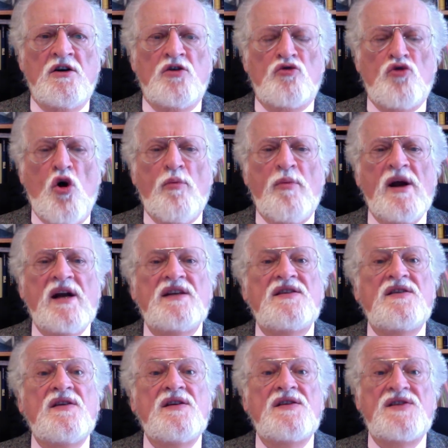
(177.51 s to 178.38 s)

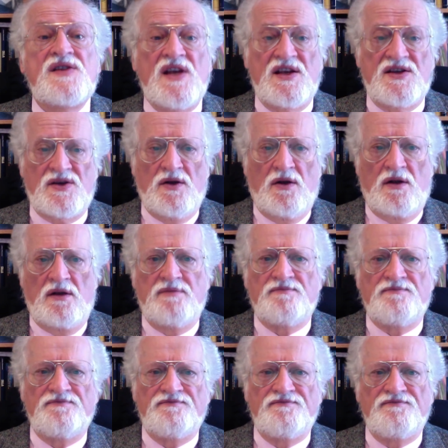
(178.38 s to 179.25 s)
Robert Cecil.
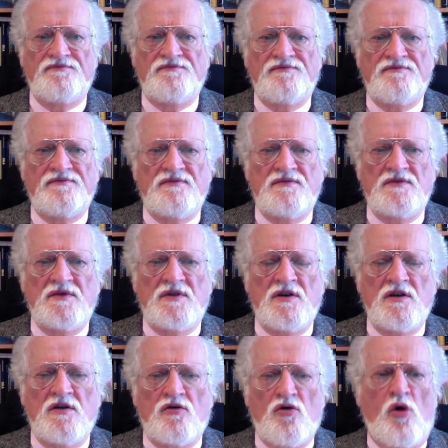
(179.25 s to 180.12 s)

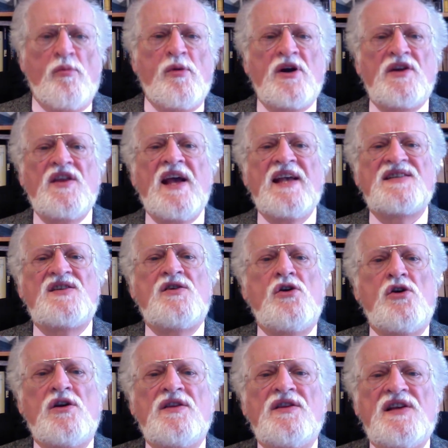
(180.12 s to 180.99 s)
Robert has
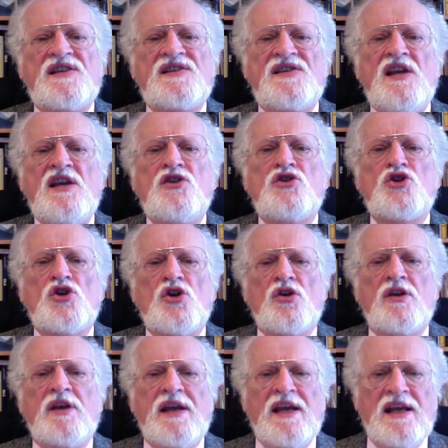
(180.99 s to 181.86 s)
earned
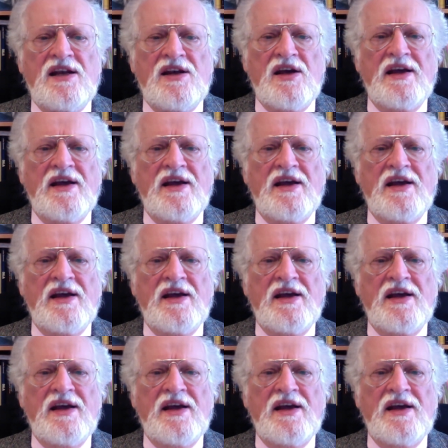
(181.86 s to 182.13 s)
distinction in